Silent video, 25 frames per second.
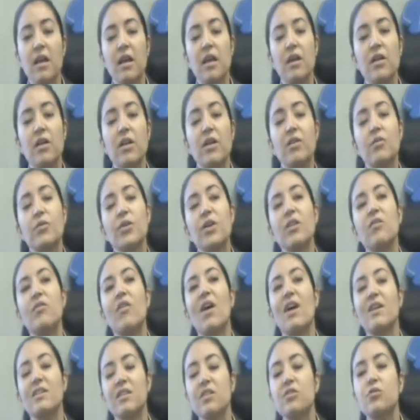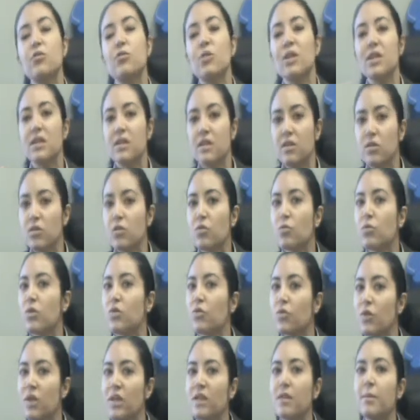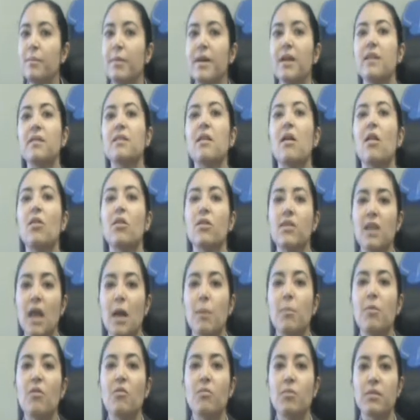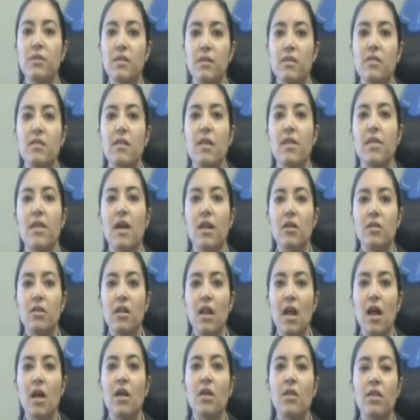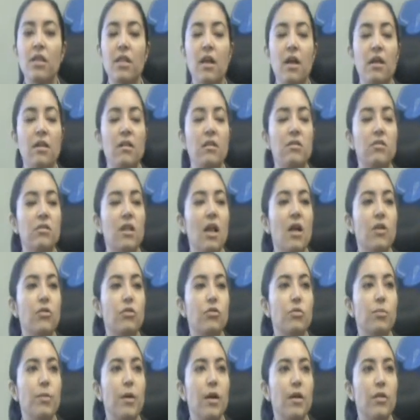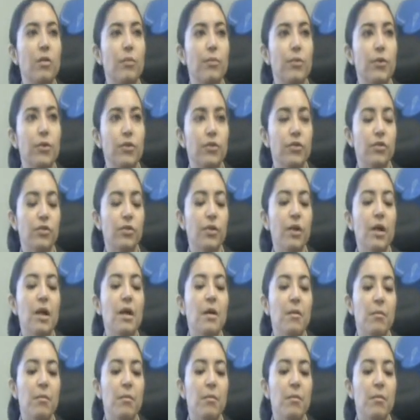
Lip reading: In real fact, it really depends on the type of business that is launched by the person.